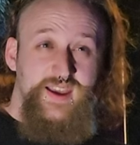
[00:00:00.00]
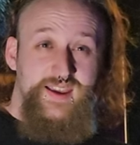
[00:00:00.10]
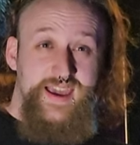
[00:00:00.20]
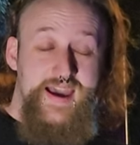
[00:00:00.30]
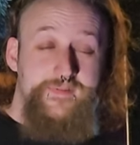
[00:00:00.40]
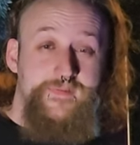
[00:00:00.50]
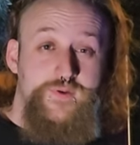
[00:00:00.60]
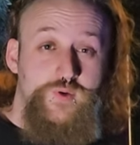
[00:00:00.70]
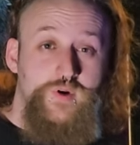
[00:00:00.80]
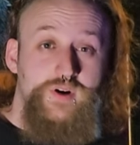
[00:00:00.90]
Cat
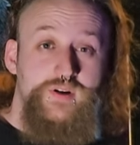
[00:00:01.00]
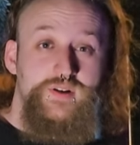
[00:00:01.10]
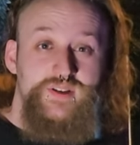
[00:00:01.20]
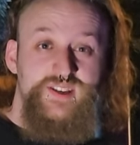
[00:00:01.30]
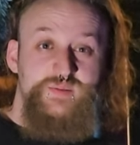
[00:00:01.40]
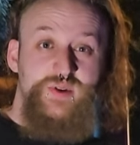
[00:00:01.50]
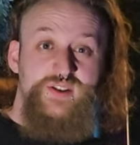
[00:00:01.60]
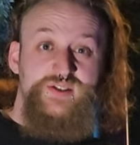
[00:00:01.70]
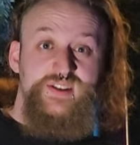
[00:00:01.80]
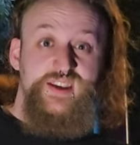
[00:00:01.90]
forward
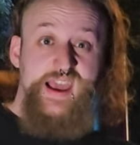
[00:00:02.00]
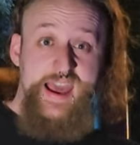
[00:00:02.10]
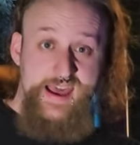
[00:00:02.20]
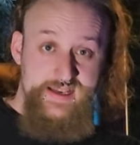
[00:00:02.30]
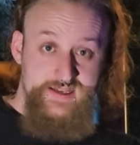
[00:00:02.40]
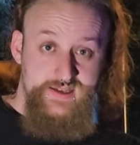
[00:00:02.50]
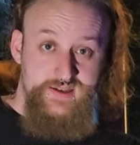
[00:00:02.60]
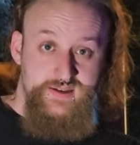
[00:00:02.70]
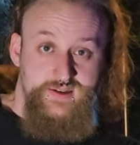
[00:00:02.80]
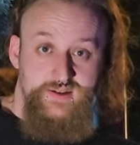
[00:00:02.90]
spells cat.
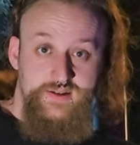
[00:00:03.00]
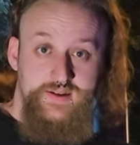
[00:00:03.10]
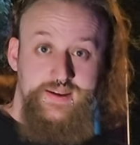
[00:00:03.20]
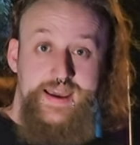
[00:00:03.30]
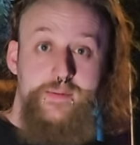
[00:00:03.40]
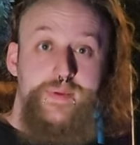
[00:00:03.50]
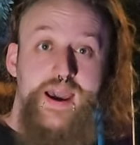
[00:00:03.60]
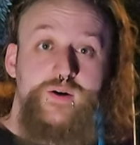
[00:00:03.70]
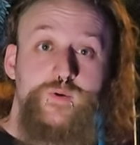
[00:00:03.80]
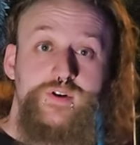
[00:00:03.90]
Cat
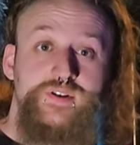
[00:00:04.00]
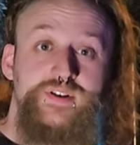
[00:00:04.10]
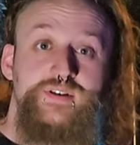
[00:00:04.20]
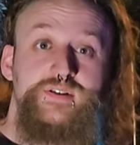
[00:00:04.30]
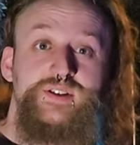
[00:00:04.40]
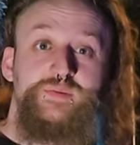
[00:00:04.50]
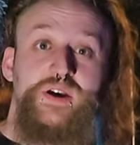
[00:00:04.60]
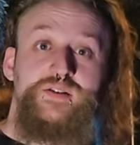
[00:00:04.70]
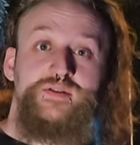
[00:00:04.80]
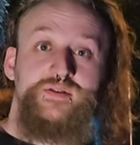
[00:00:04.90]
backwards
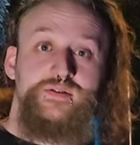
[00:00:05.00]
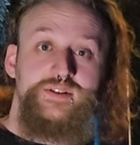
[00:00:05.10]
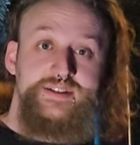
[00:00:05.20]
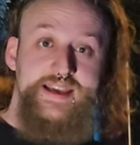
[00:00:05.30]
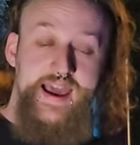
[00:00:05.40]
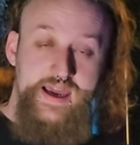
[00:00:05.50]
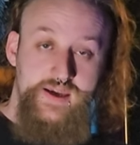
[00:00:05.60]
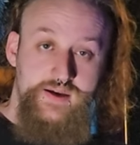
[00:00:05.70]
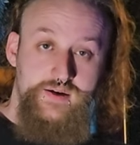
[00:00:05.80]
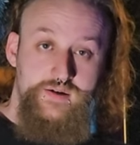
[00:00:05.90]
spells tack.